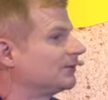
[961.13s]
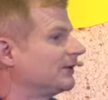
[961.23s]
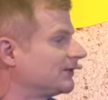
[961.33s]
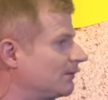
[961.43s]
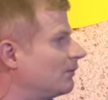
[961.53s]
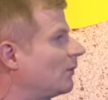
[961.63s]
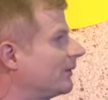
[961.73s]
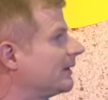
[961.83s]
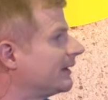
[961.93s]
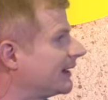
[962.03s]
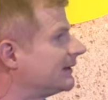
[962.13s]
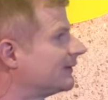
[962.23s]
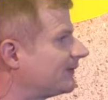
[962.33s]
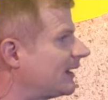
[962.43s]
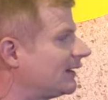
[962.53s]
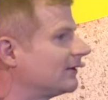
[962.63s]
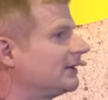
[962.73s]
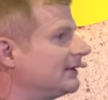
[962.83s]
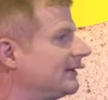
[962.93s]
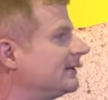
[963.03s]
with some more that likely to follow.
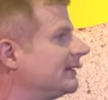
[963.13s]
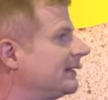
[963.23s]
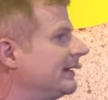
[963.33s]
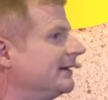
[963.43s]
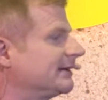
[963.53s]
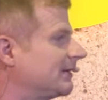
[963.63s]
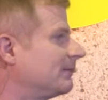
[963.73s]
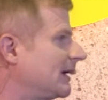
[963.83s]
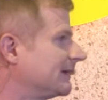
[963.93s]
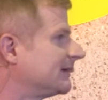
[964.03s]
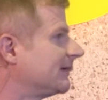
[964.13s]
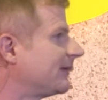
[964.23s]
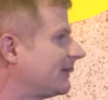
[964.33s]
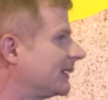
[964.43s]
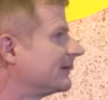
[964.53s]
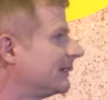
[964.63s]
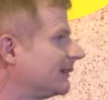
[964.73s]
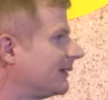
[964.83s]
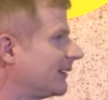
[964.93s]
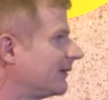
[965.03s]
Clearly, some minds here think
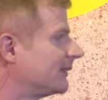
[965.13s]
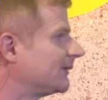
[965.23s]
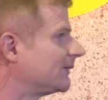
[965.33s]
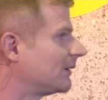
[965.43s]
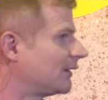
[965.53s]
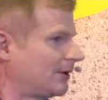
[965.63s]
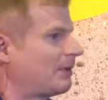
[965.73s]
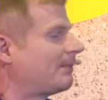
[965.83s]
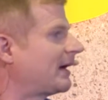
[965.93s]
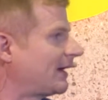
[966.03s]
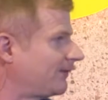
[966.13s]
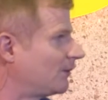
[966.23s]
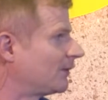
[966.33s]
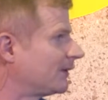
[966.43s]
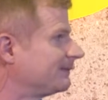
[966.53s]
that there is a path forward.